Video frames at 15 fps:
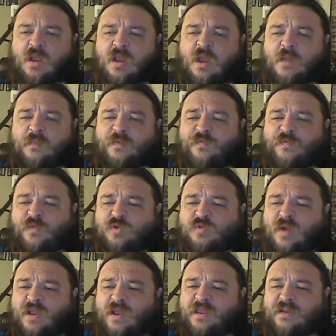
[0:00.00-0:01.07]
Before
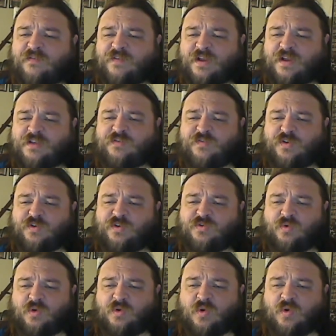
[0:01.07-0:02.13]
Twilight Advisor
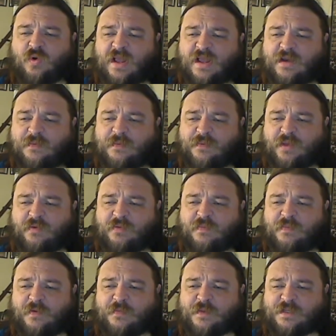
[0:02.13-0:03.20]
Virtual, Court had to play with
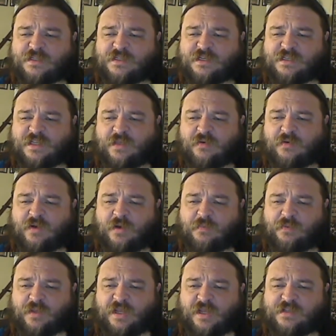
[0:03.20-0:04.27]
me. We must accelerate our
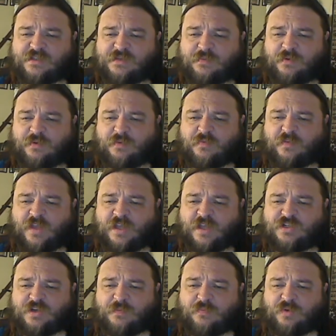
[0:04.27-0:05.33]
plans to pull the
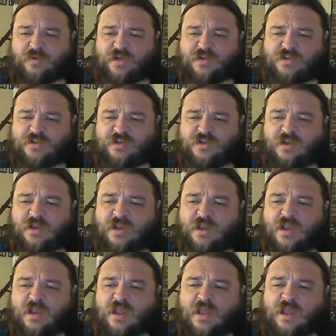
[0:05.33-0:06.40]
flagship bridge.
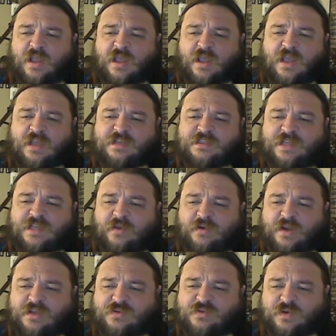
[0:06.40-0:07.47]

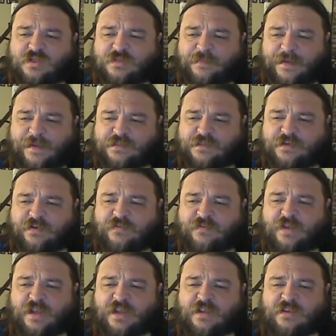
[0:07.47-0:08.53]
Accelerates were expensive,
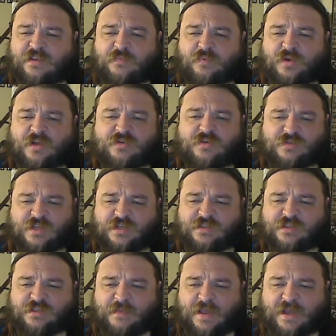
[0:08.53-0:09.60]
and the bridge was
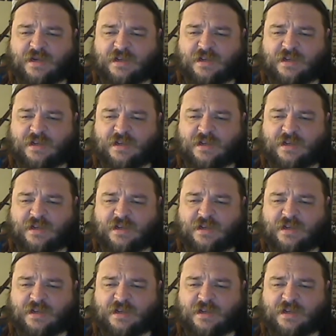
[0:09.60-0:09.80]
unthematic.